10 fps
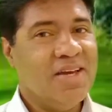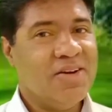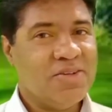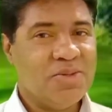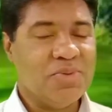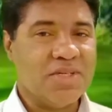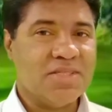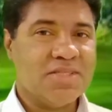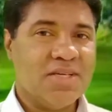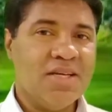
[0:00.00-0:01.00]
In other
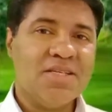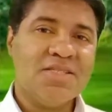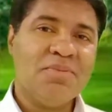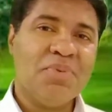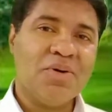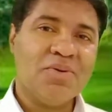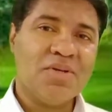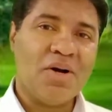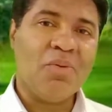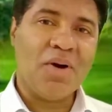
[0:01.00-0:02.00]
words, it is
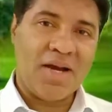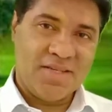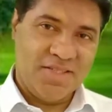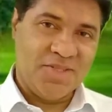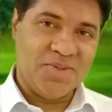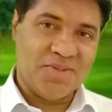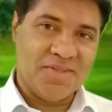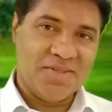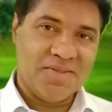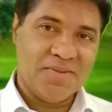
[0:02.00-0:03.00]
about our attitude,
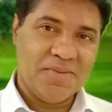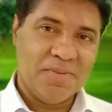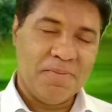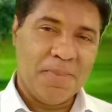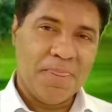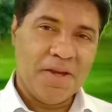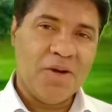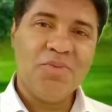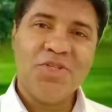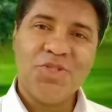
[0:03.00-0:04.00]

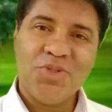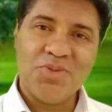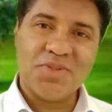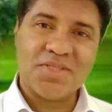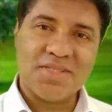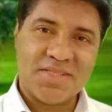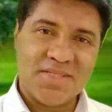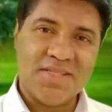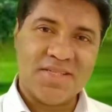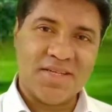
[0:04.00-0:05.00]
how we choose to
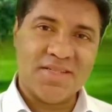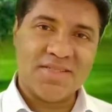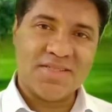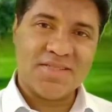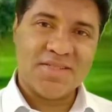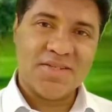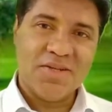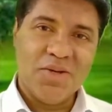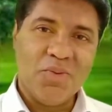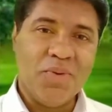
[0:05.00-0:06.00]
see things.
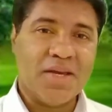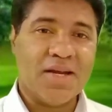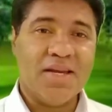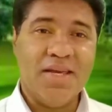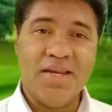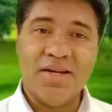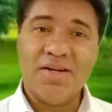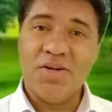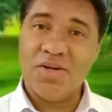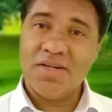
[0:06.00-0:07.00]
We can either
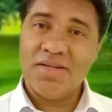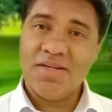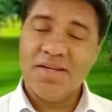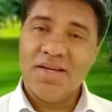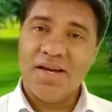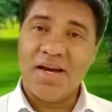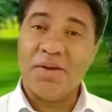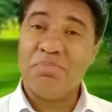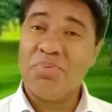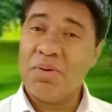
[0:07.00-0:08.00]
look at
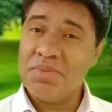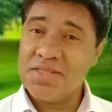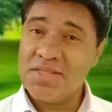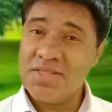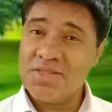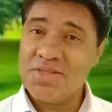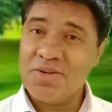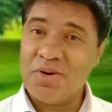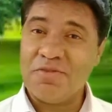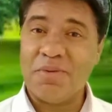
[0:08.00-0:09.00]
the
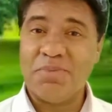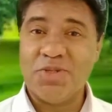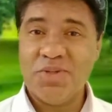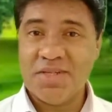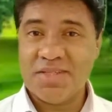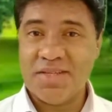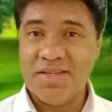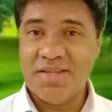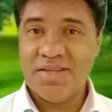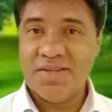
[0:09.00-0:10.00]
promises of opportunity,
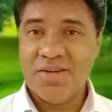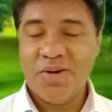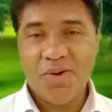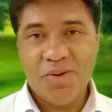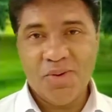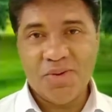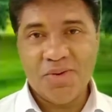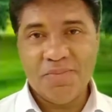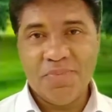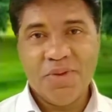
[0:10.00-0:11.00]

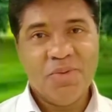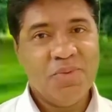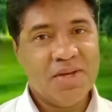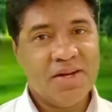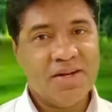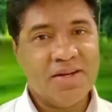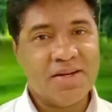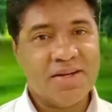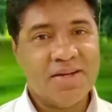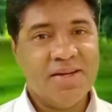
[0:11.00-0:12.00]
or we can
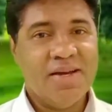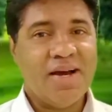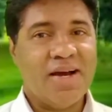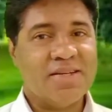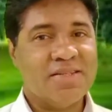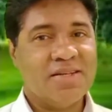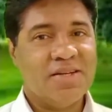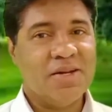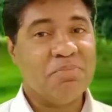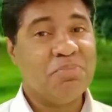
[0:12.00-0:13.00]
look at
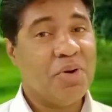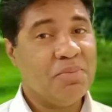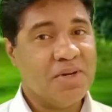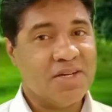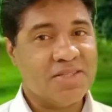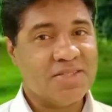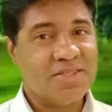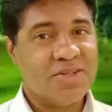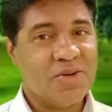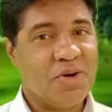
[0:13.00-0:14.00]
the
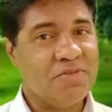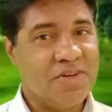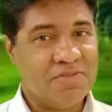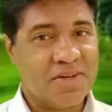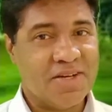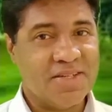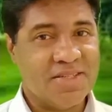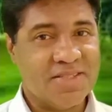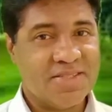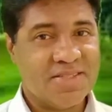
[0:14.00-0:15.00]
prominence of
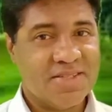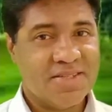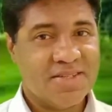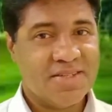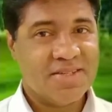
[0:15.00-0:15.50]
difficulties.